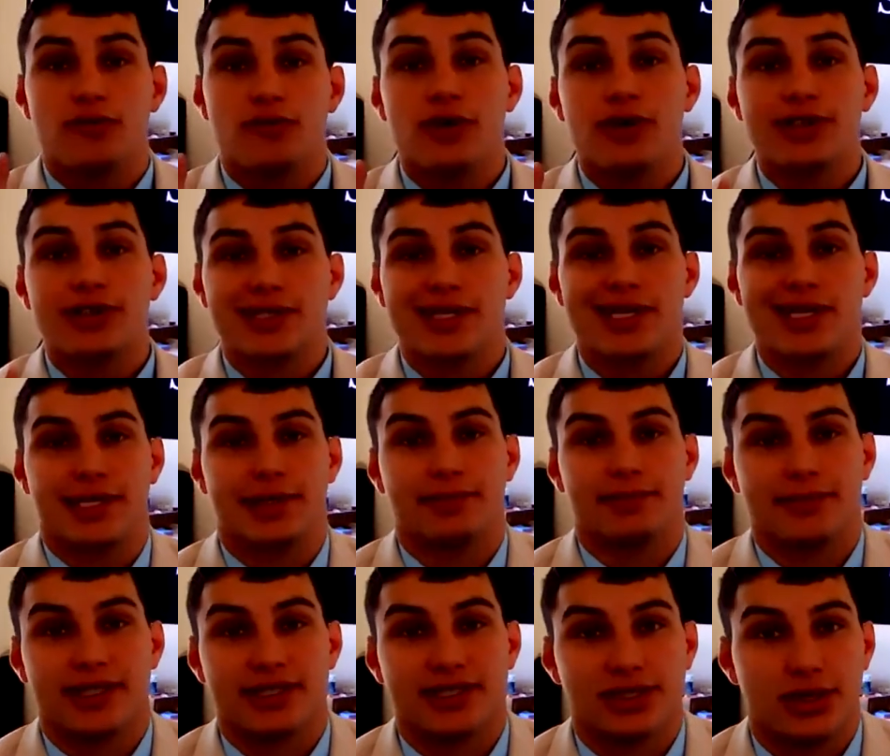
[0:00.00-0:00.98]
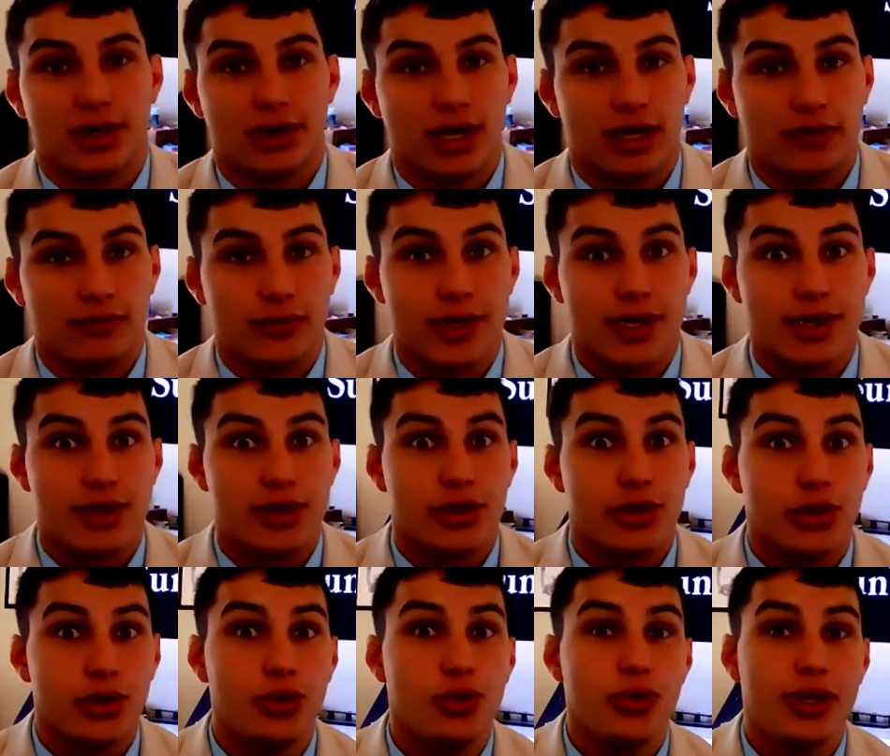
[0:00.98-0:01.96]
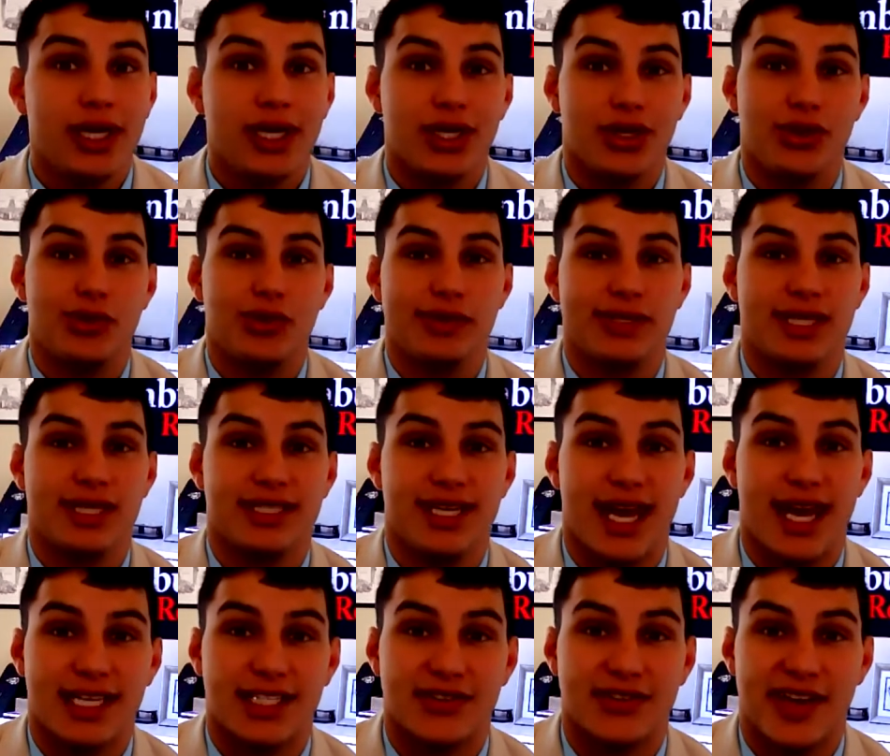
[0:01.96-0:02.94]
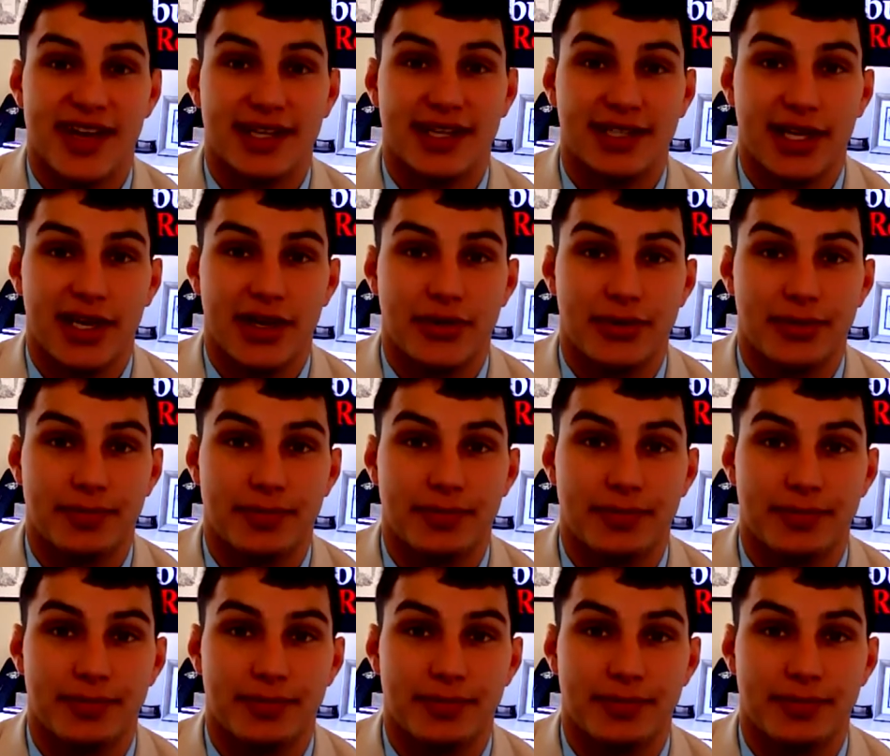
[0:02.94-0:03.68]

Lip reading: first thing, let's start off with who can use the Tex Vet Loan.